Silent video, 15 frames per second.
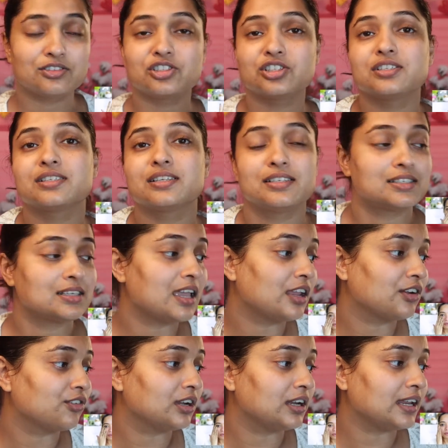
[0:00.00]
So she says
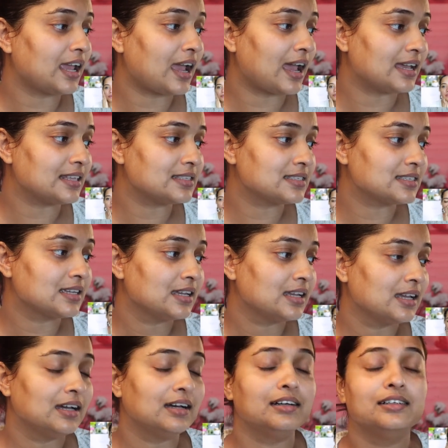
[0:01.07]
it really adds
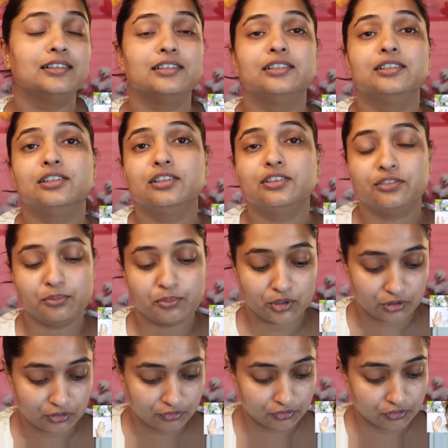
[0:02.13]
a
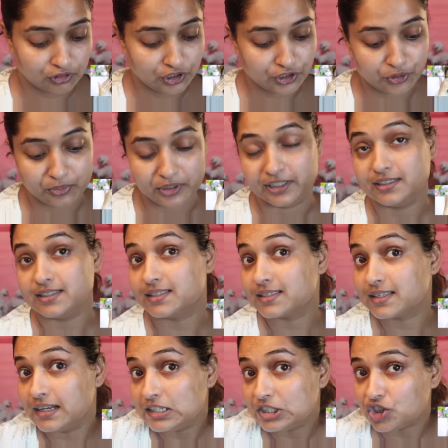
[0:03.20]
beautiful
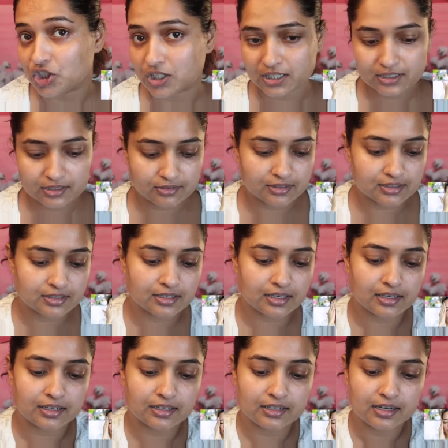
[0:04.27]
luminous sheen to the
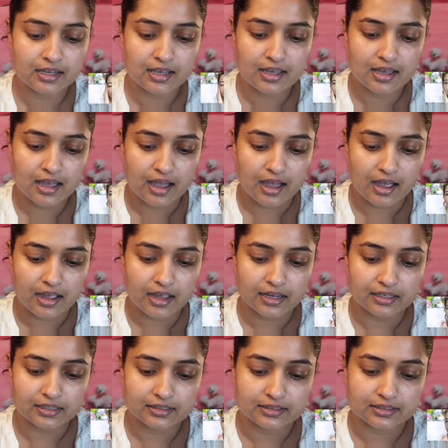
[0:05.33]
skin.
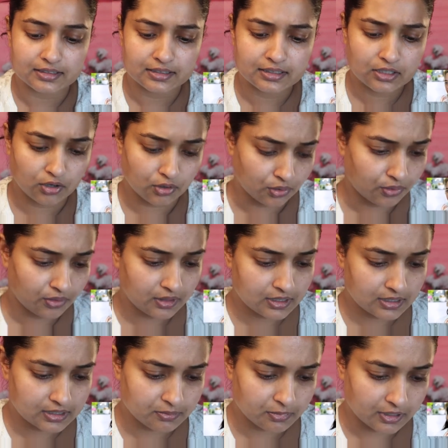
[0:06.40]
I did own
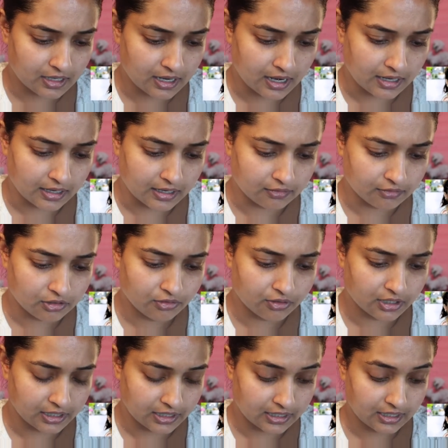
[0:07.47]
this, but I never
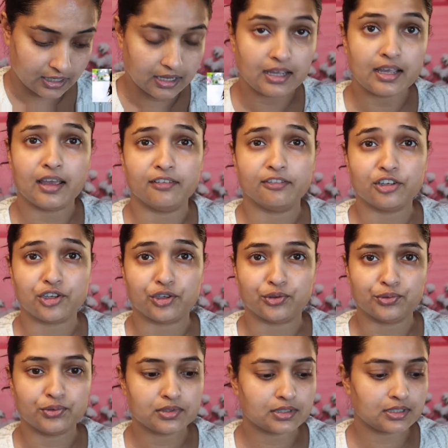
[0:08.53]
really ever
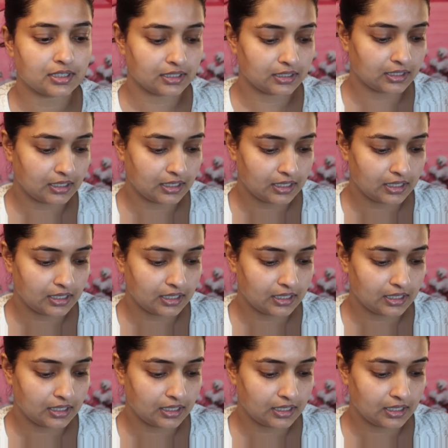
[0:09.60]
used it